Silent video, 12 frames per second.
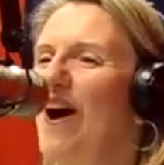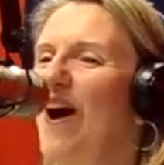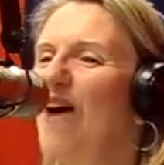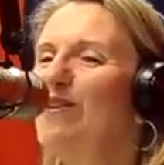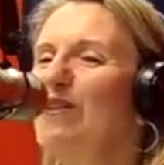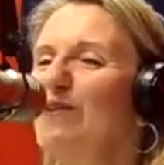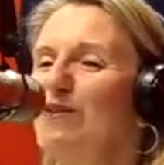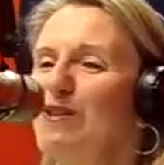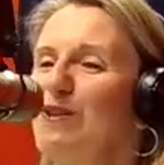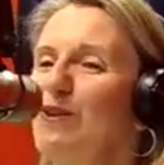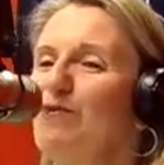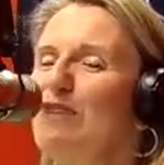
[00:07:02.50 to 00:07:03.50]
Oh, you
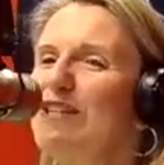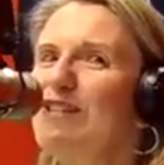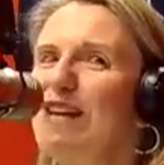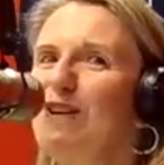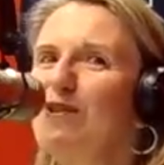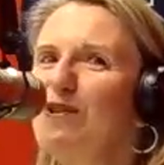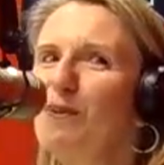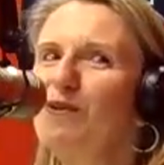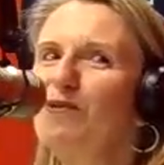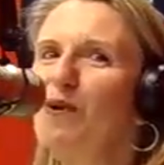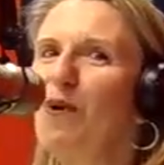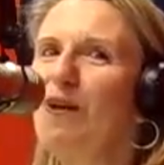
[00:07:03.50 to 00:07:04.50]
too, Rich. Thank you so
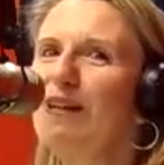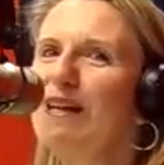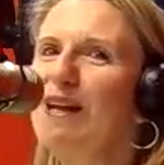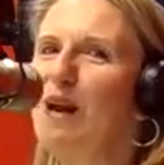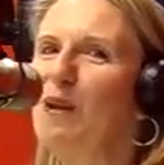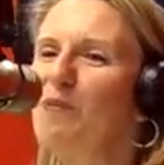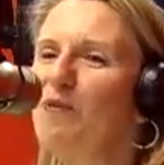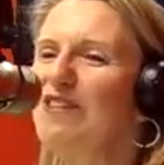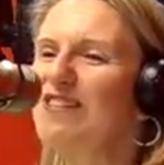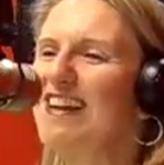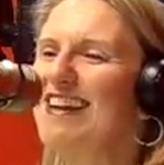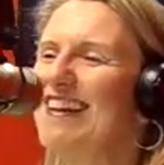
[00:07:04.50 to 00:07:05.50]
much for calling in. I
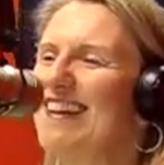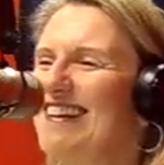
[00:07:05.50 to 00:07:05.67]
appreciate it.